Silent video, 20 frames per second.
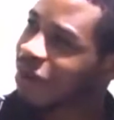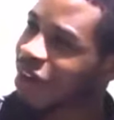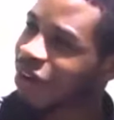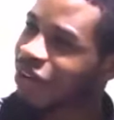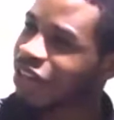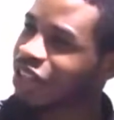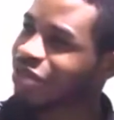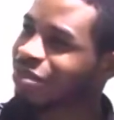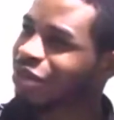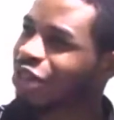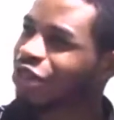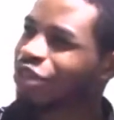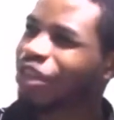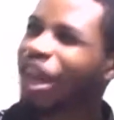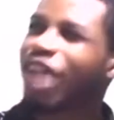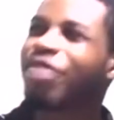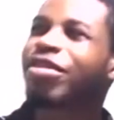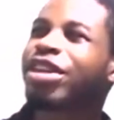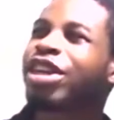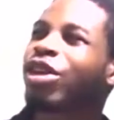by Richmond. Do
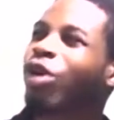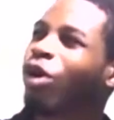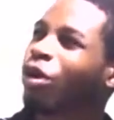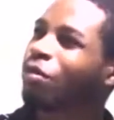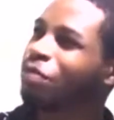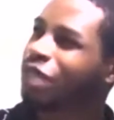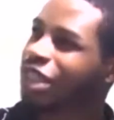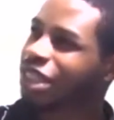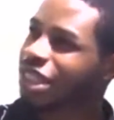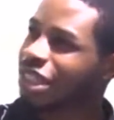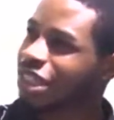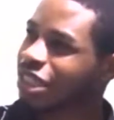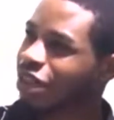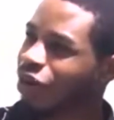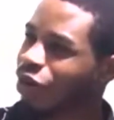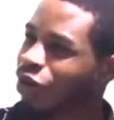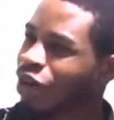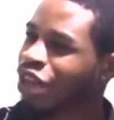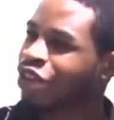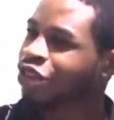you have any
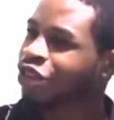hobbies or